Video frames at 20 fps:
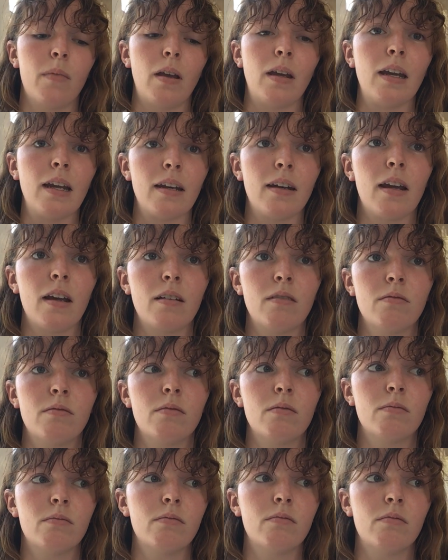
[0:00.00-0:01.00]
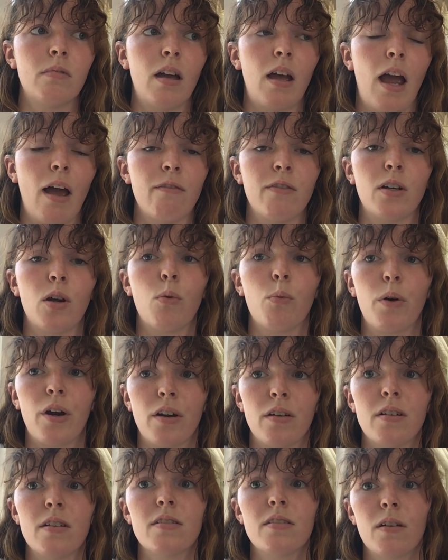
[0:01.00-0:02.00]
and having
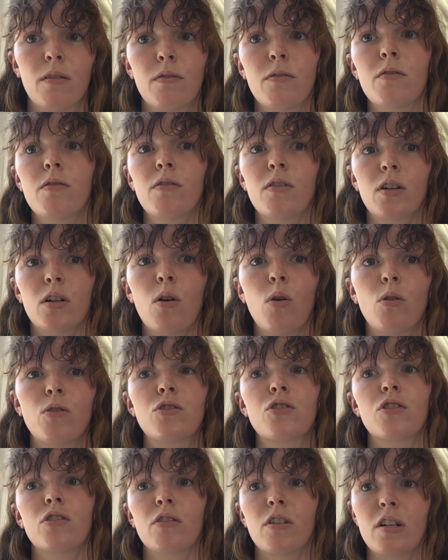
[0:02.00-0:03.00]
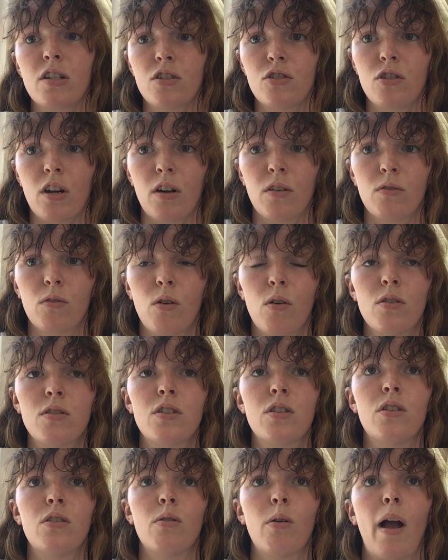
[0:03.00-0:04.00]
awareness of their culture in general
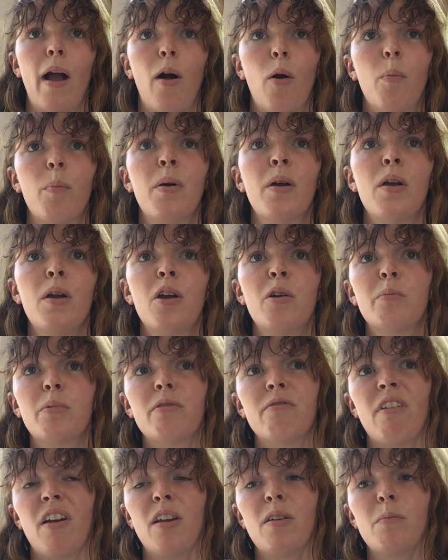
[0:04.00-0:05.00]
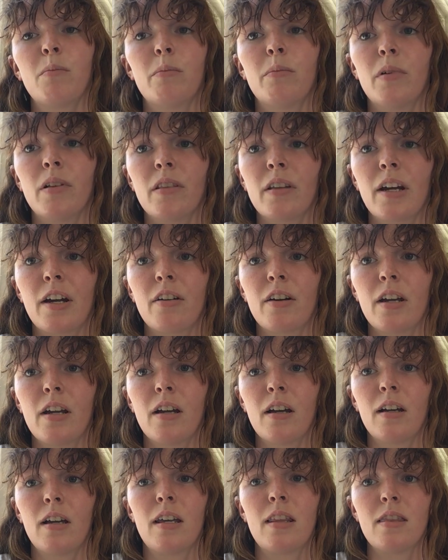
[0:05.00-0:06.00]
to help prevent
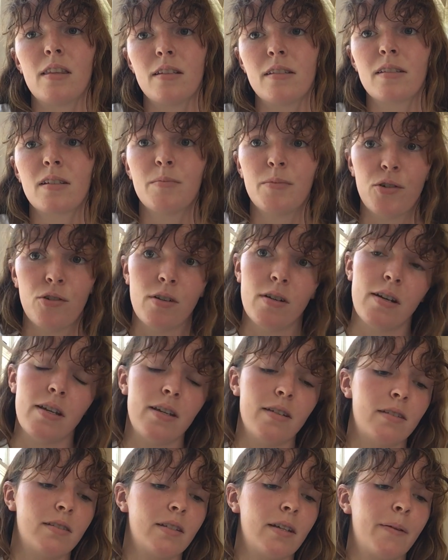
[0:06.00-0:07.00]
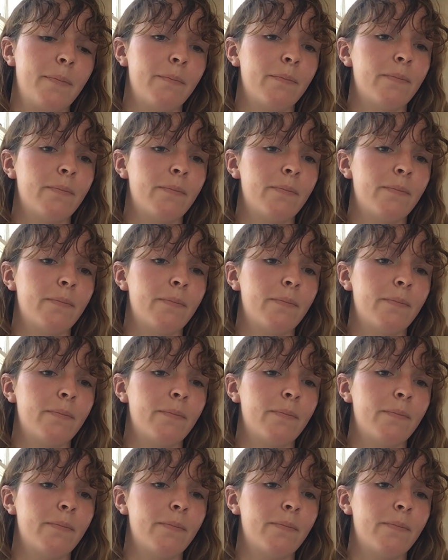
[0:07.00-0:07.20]
malaria in these communities.